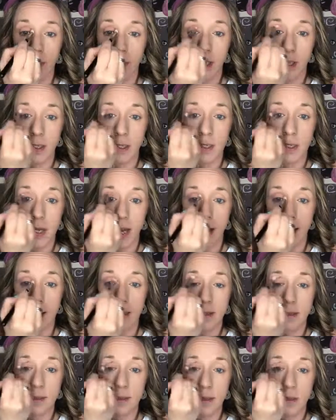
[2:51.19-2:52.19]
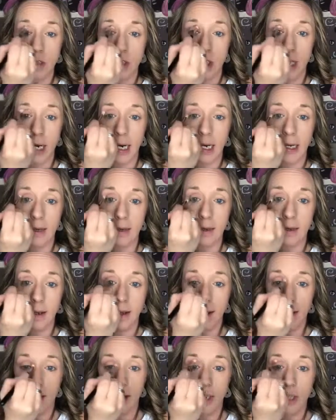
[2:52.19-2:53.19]
It's not the star,
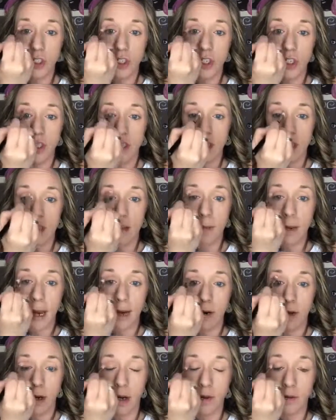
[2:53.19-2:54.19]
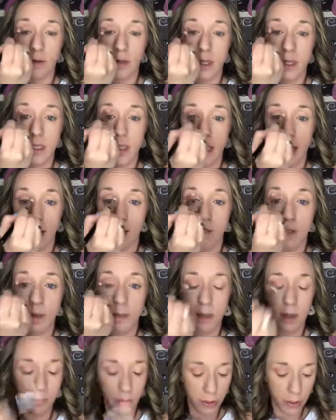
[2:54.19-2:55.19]
it's just in the background. It's kind of
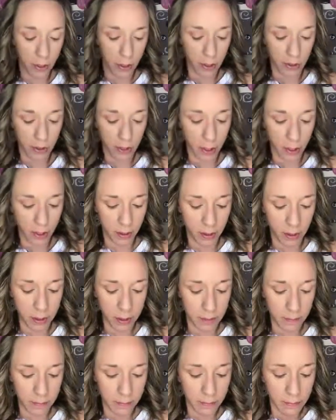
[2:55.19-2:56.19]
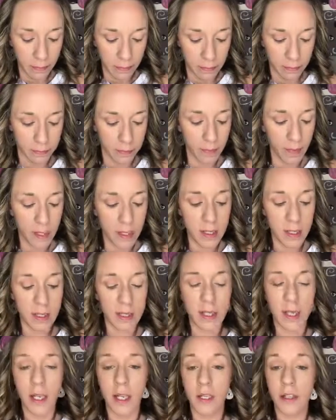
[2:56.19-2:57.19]
something for your other colors to
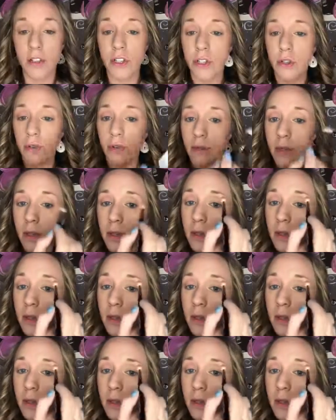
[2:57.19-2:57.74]
sit into.